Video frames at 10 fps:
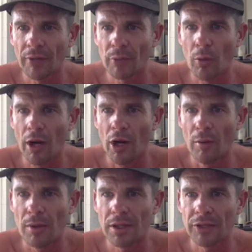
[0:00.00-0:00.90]
with the white
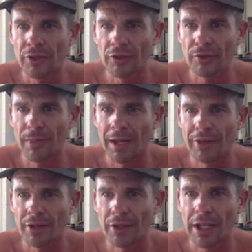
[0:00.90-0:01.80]
helmet has got smart
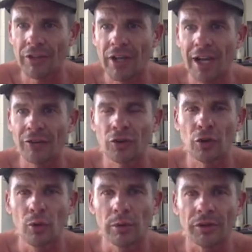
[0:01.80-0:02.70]
thinking on. His head is the
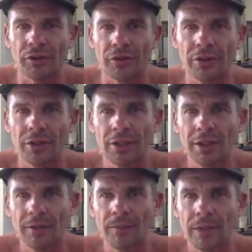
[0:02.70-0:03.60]
coolest.
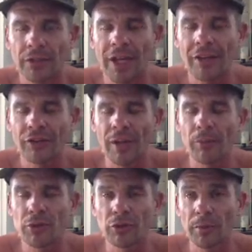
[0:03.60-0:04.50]
His head's
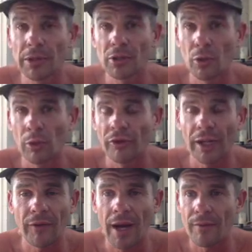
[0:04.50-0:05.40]
temperature is going to be the coolest
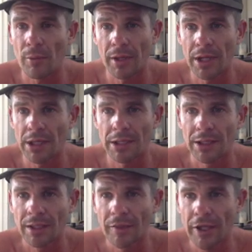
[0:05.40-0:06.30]
out of everyone here.
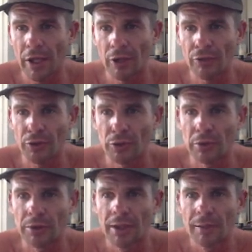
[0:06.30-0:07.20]
The yellow's
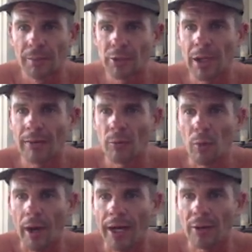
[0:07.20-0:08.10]
good, but you want to have
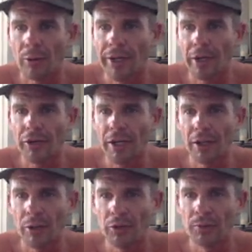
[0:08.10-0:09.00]
white or neon
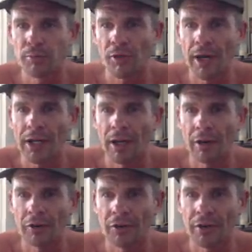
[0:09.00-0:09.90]
yellow, just bright
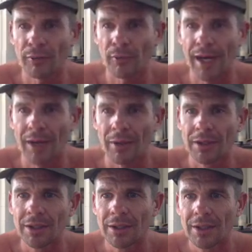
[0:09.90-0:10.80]
colors like a
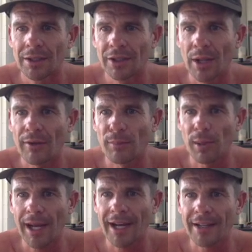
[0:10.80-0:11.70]
flower. You don't have
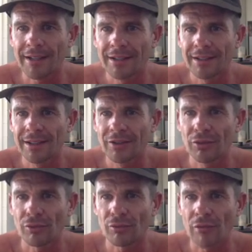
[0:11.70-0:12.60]
black. You know, it's
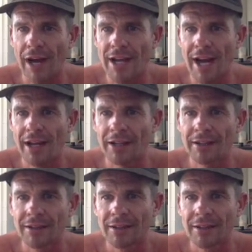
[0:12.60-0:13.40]
just radiating,